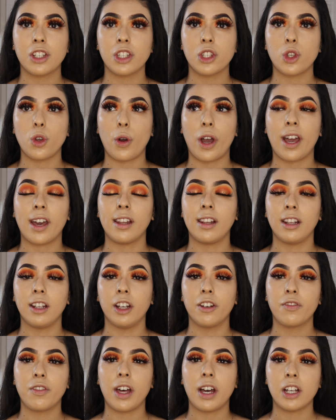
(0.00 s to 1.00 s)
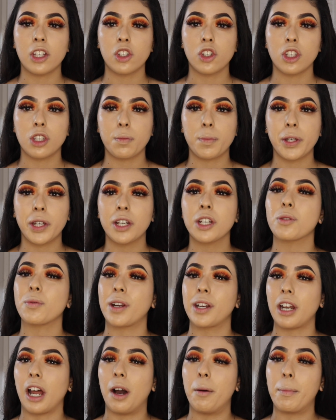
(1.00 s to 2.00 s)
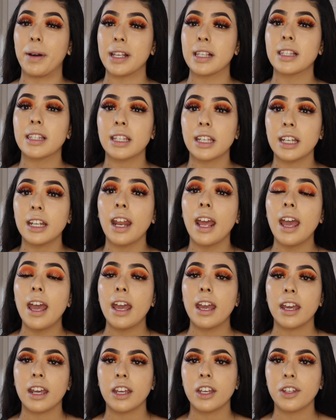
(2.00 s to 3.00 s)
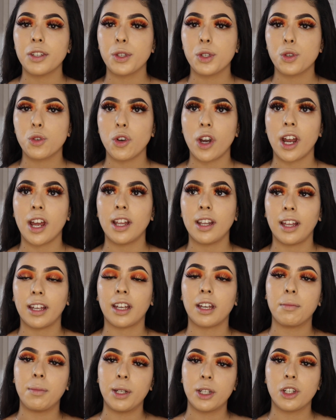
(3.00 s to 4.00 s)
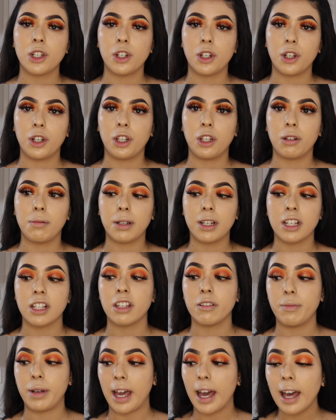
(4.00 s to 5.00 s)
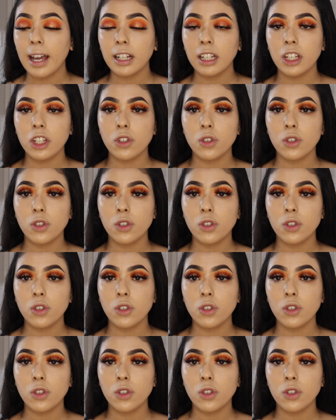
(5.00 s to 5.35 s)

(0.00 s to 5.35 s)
so I love that, just because right now my skin is dry, like I mentioned earlier, because of my acne